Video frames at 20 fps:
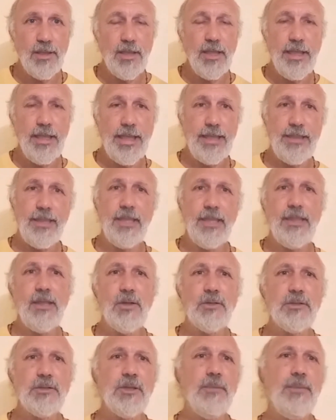And then
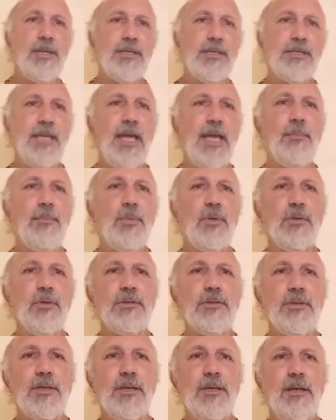there's some
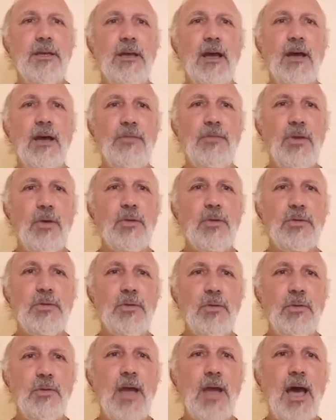examples of
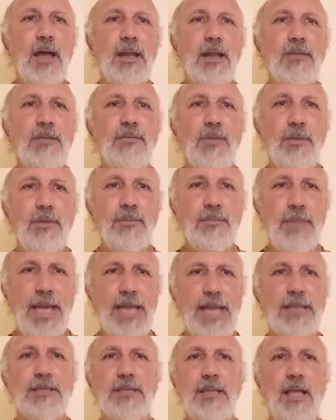those who got it from
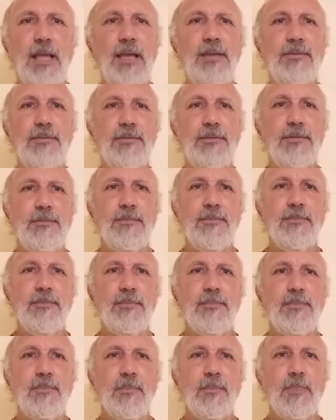past life.
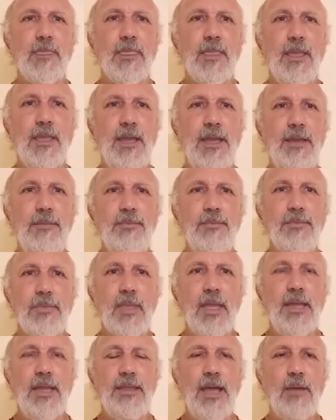Okay,
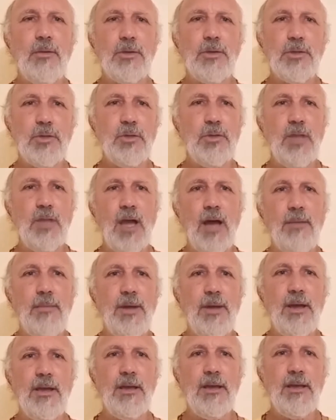and that was
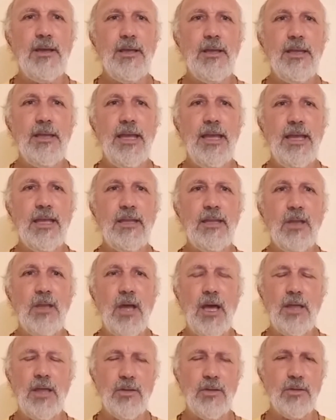Sudama and
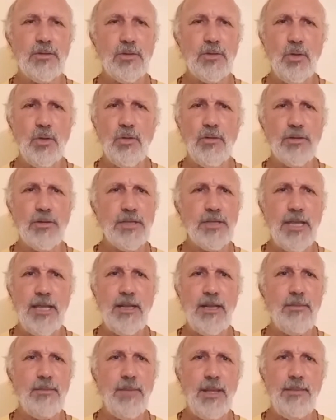others,
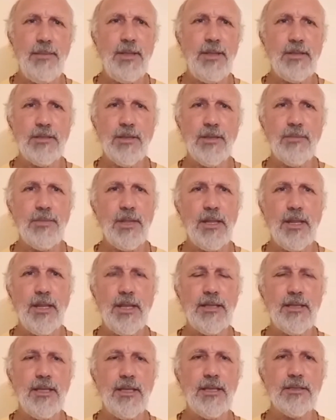Ugrasena, maybe something
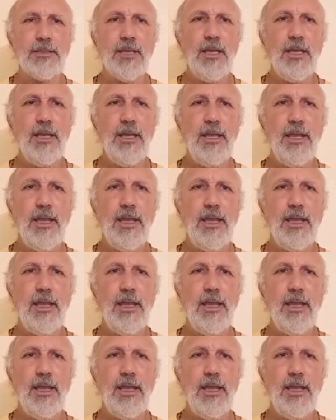like this.